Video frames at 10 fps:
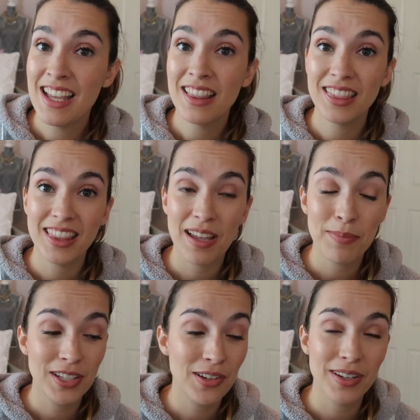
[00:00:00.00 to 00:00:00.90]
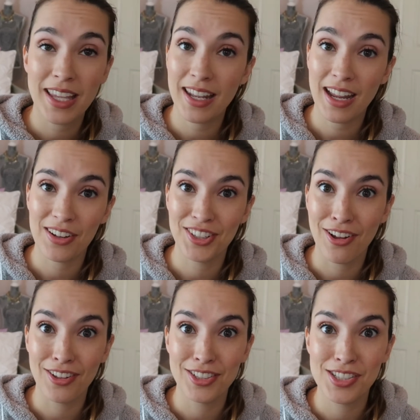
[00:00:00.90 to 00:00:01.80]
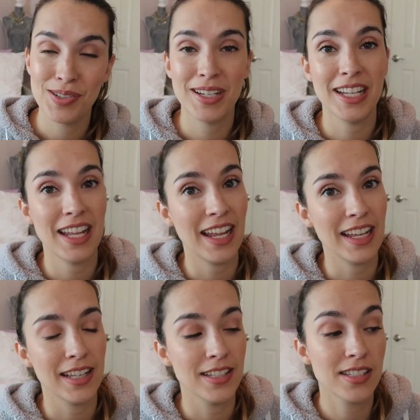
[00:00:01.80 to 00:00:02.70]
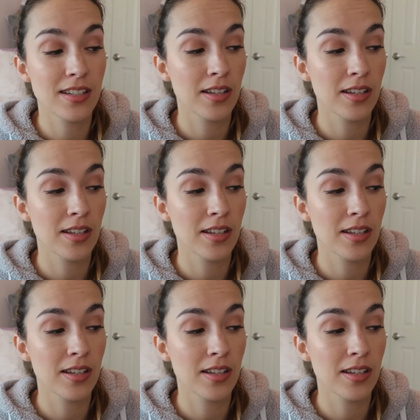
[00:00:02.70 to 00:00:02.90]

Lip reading: Let me know again how y'all are doing and